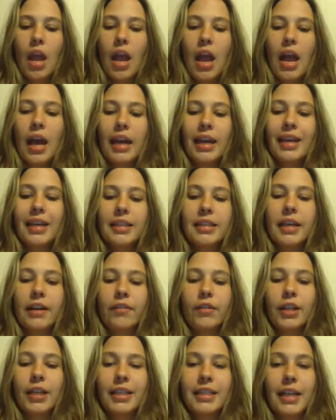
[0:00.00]
And
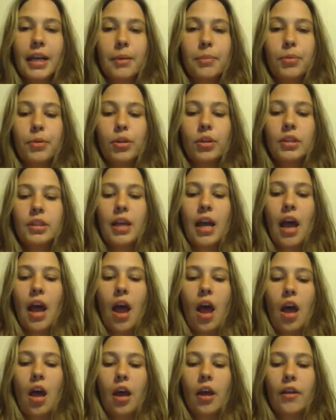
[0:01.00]
several examples
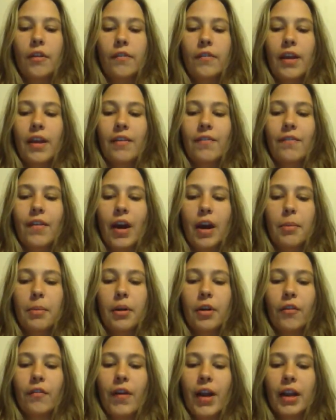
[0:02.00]
of
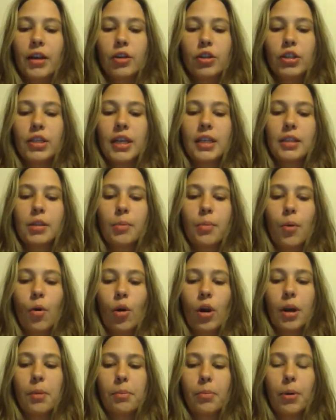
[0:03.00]
environmental factors that
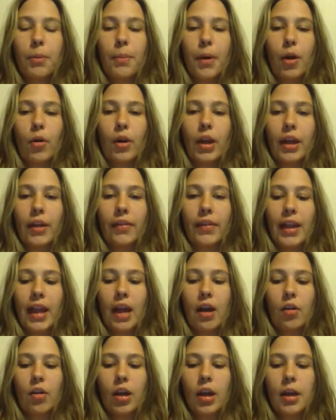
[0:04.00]
support and promote healthy
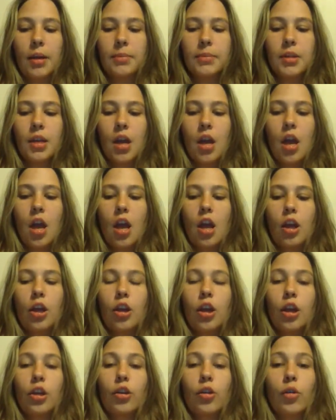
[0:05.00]
outcomes.
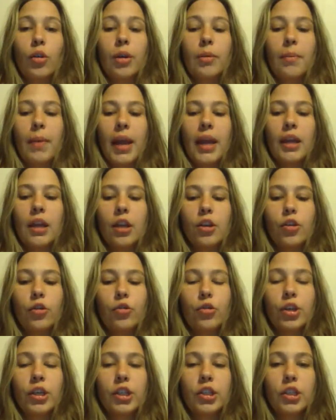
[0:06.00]
You can make
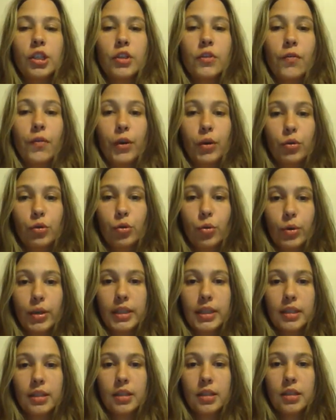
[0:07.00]
nutritious food
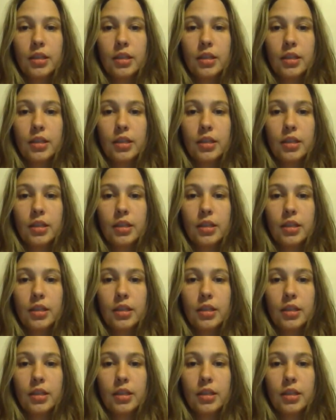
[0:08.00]
choices.